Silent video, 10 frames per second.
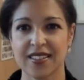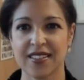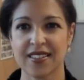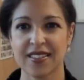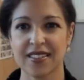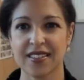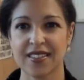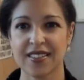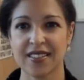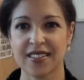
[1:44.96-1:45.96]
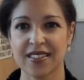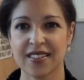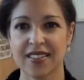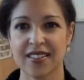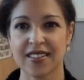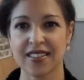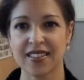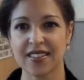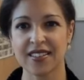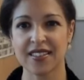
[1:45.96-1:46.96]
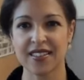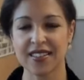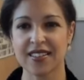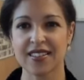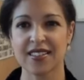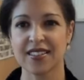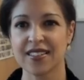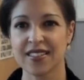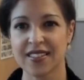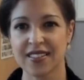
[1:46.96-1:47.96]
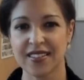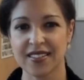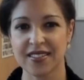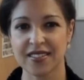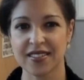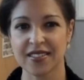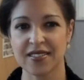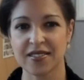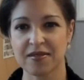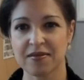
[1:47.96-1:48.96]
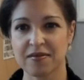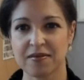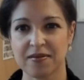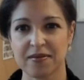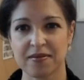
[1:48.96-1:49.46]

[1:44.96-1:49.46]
No words are spoken by the person on screen.